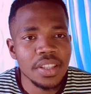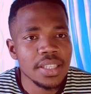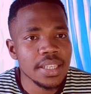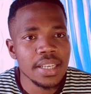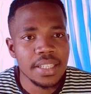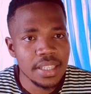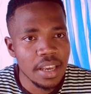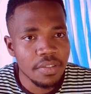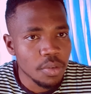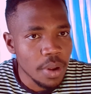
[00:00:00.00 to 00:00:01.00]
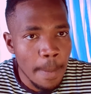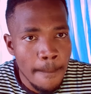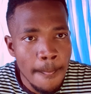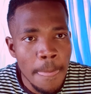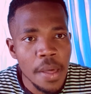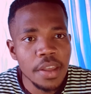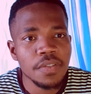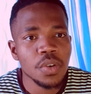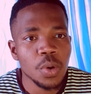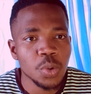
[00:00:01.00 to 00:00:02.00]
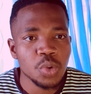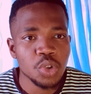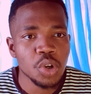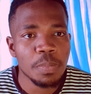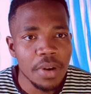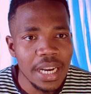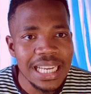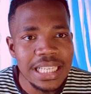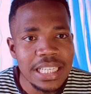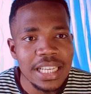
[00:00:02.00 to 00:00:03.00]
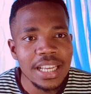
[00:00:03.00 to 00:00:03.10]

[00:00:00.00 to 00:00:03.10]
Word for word: design is everywhere. If you go to ShopRite,